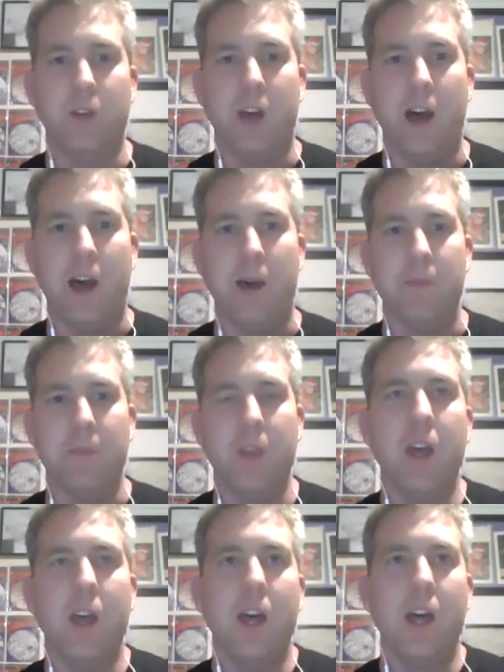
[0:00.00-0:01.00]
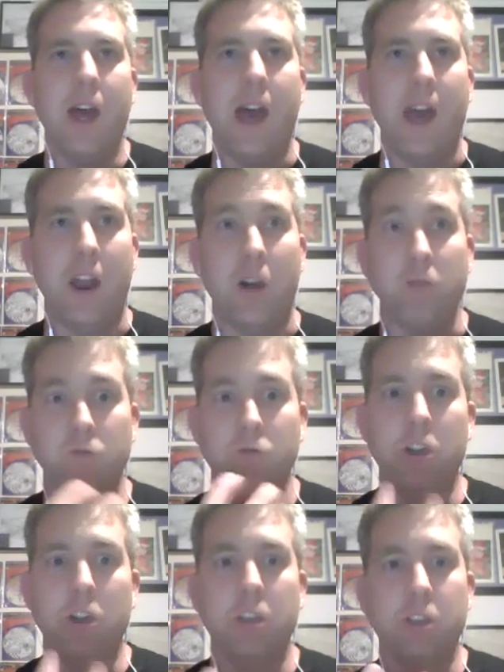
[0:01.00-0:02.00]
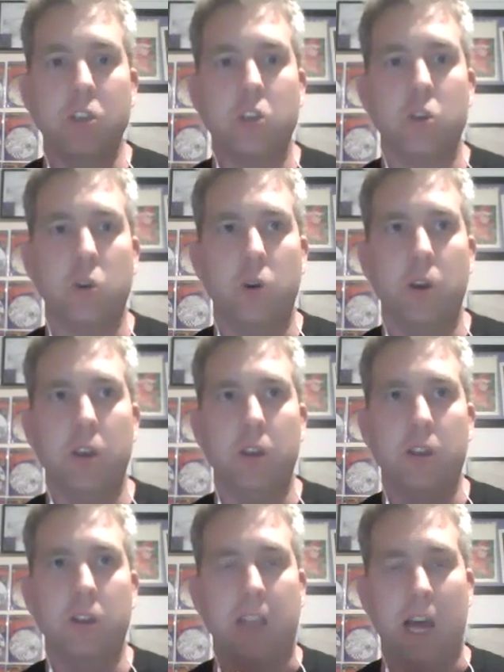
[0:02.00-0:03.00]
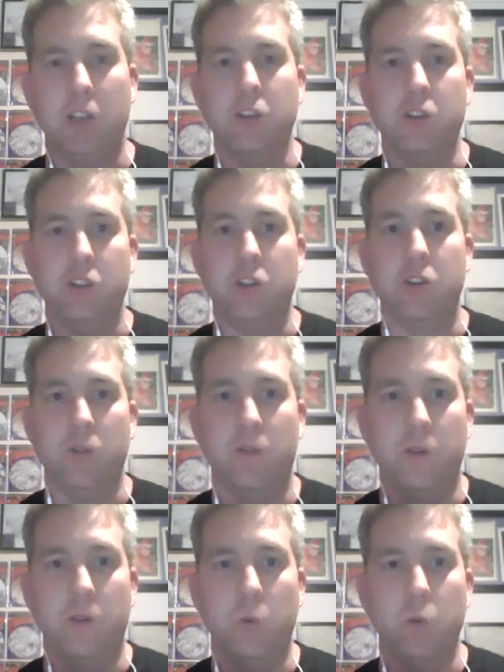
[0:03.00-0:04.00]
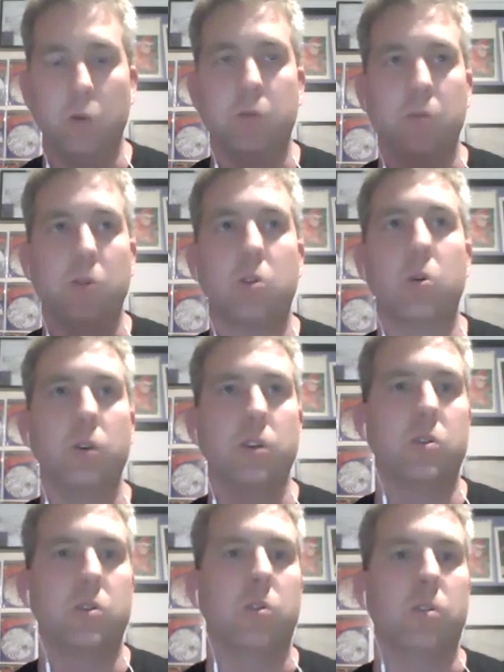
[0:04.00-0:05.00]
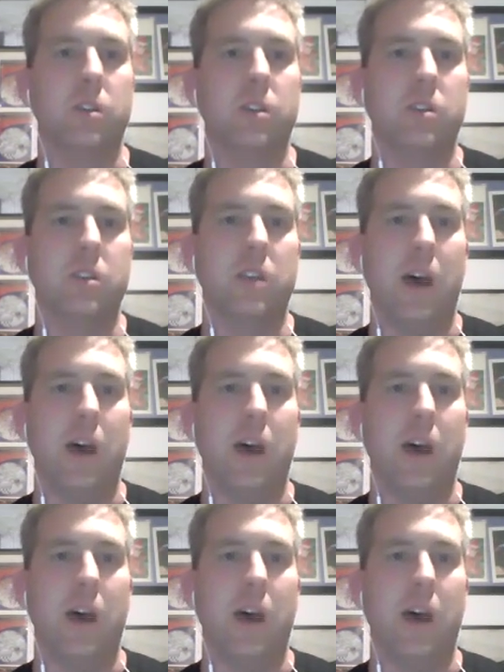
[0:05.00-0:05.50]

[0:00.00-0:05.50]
um, and I really enjoy the colors you do for Wilson McCoy stories.